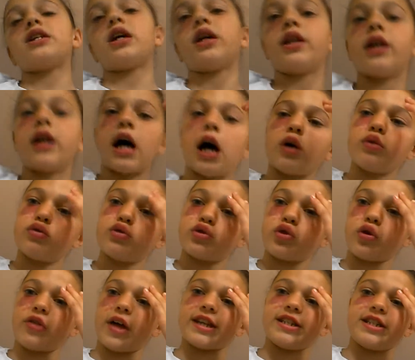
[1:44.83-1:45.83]
to the house
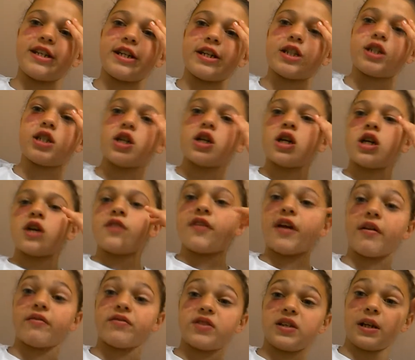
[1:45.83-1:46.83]
tour that I did, if you
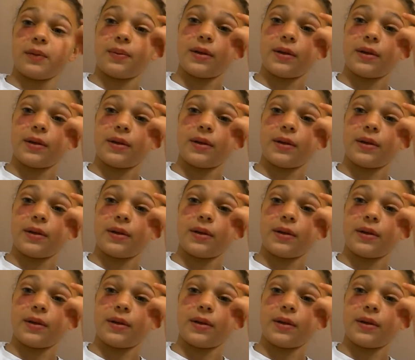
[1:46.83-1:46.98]
haven't seen it,